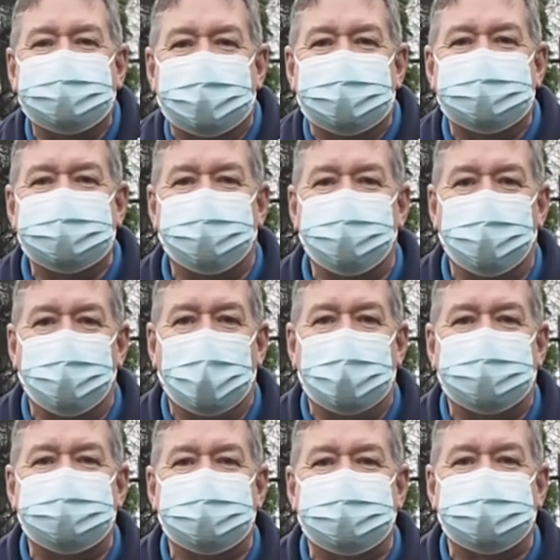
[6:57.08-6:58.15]
it in different
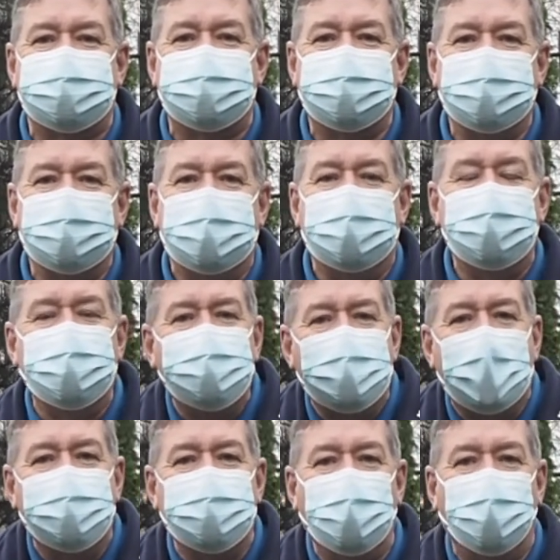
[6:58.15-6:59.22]
places and
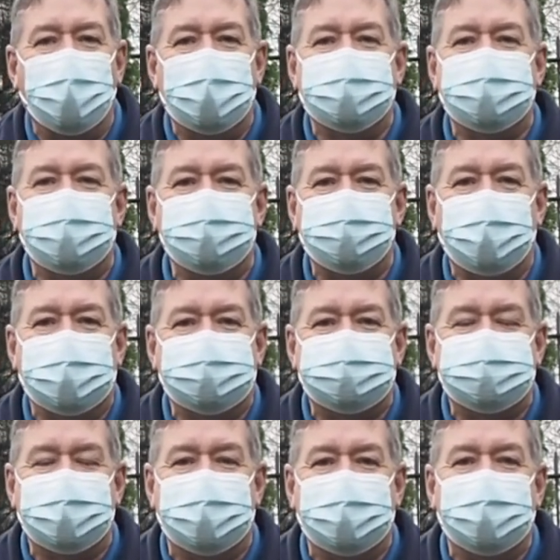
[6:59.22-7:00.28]
remember where they placed
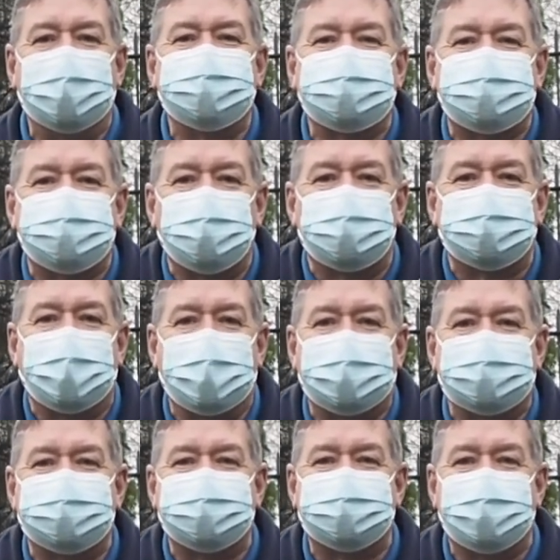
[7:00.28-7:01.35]
it as a sort of like a
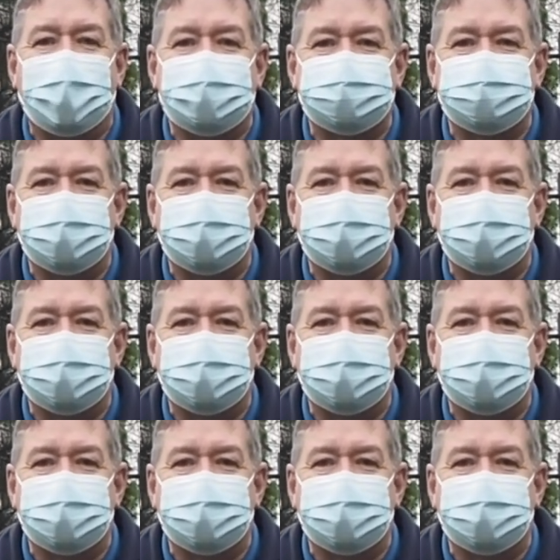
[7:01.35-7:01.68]
stash